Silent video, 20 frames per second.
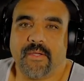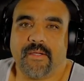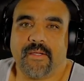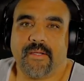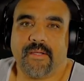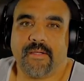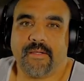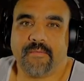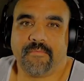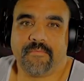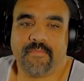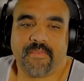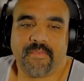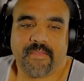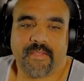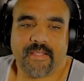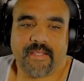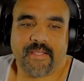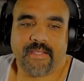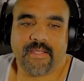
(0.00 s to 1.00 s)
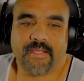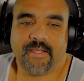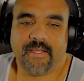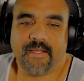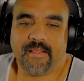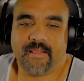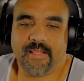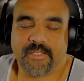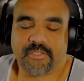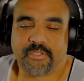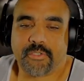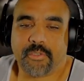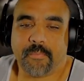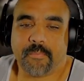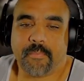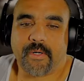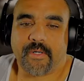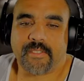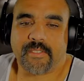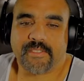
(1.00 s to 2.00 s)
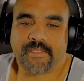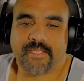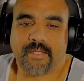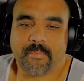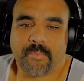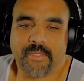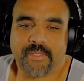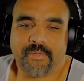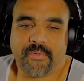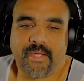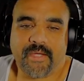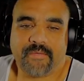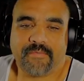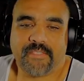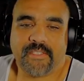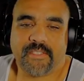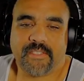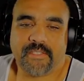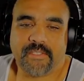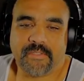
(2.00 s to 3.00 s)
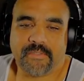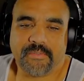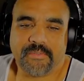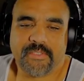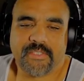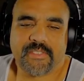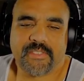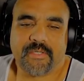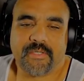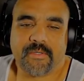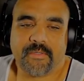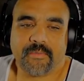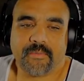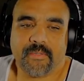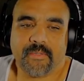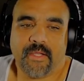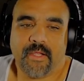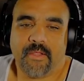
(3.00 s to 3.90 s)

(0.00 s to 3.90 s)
of the electrical parts that we do have to use, so